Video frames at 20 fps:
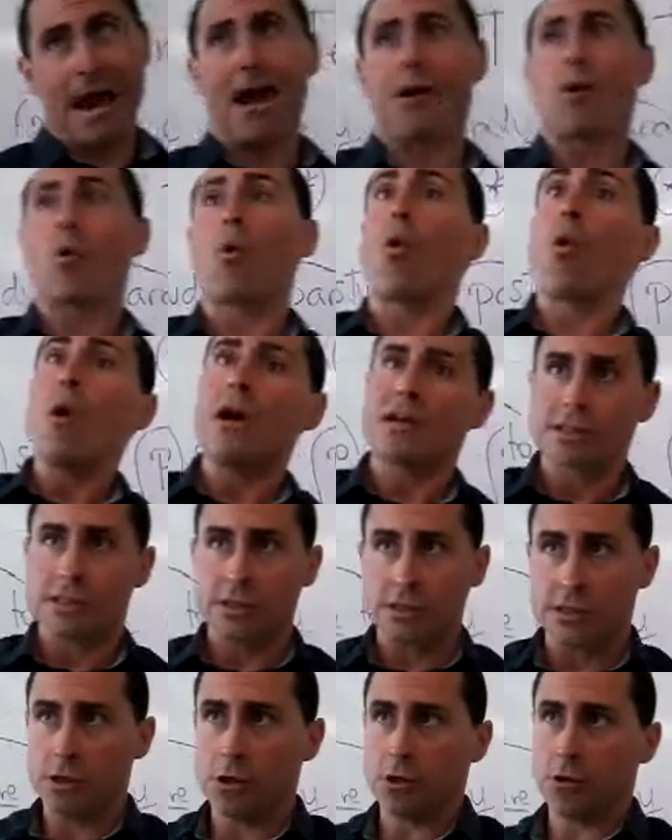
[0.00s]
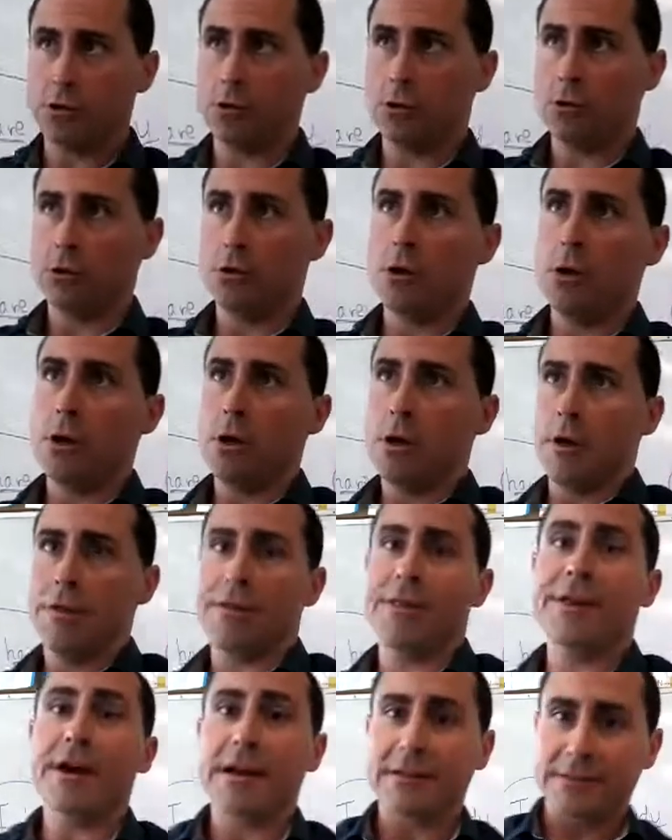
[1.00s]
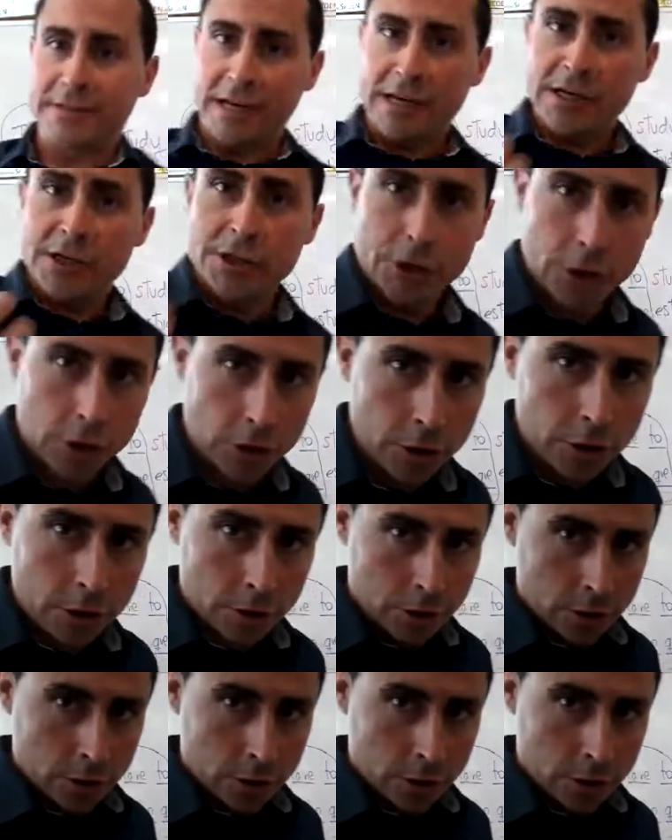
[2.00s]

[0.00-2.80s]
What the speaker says: a question, their attention